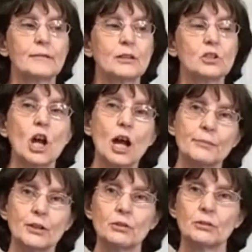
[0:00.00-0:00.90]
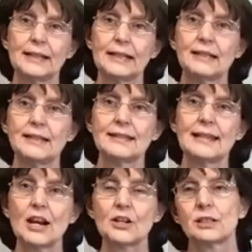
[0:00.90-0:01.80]
Chalk mineral paint is
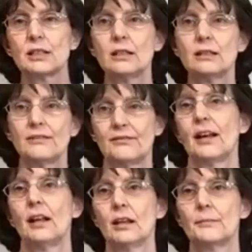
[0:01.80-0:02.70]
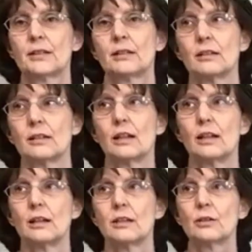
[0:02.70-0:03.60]
actually developed
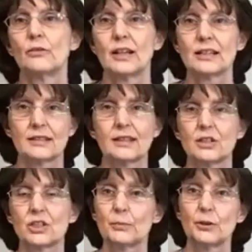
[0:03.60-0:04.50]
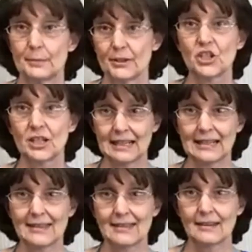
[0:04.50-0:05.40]
so that it sticks to pretty much
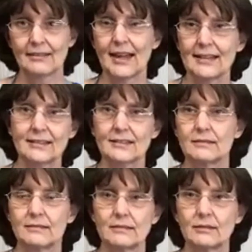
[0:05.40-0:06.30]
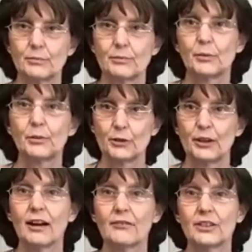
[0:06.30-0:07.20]
anything. That's the
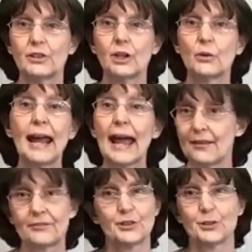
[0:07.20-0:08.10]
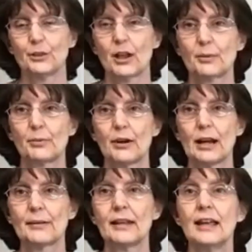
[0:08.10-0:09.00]
beauty of it. You don't have to do a lot of
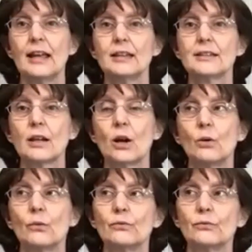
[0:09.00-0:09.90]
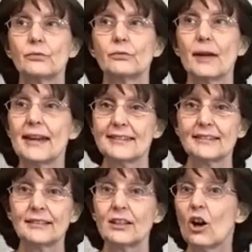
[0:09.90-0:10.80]
prep. So
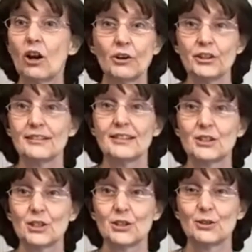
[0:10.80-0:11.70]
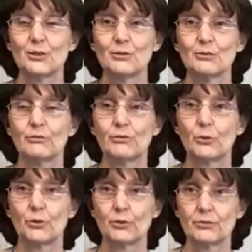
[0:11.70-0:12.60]
basically all you need to do
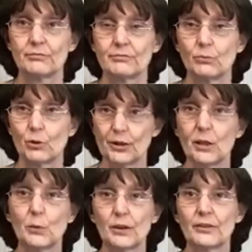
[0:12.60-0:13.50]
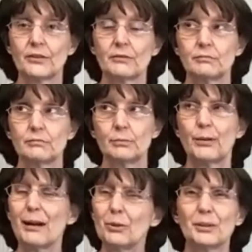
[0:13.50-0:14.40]
for working with
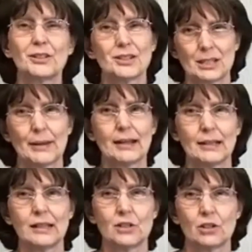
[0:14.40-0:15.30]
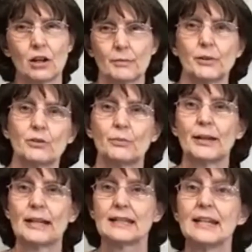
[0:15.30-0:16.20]
probably just about any chalk mineral
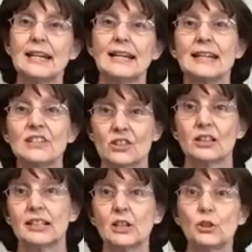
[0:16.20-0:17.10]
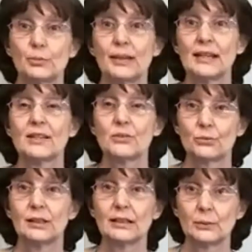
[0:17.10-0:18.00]
paint is clean your piece
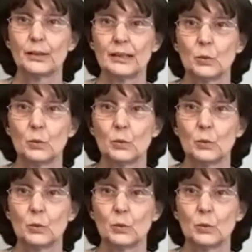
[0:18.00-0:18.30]
really, really